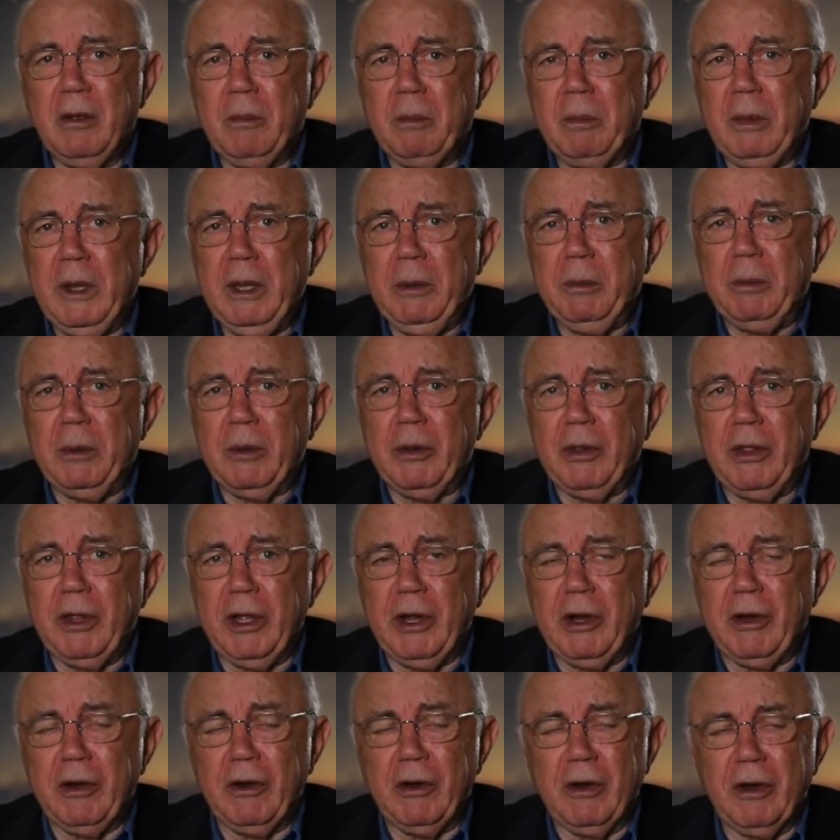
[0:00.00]
people
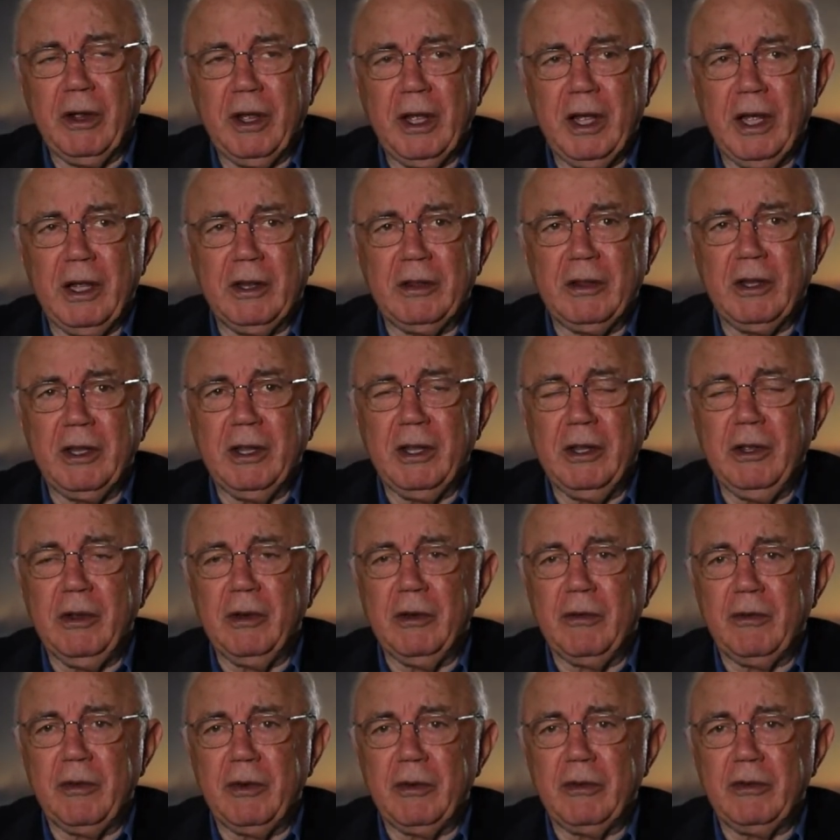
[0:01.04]
there at the
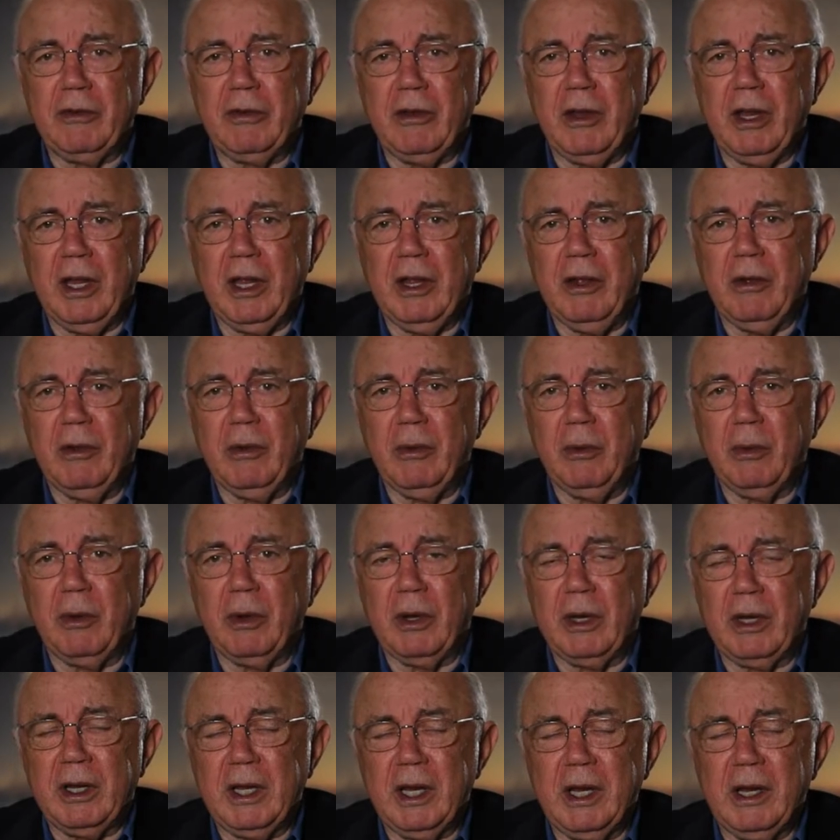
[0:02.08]
university who were
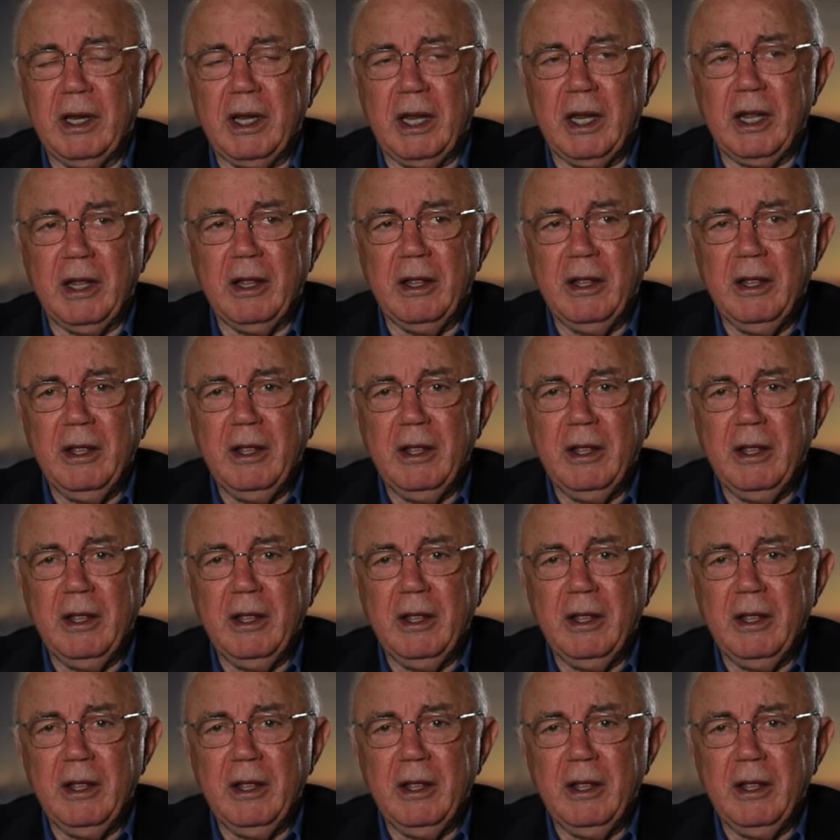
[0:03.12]
attending.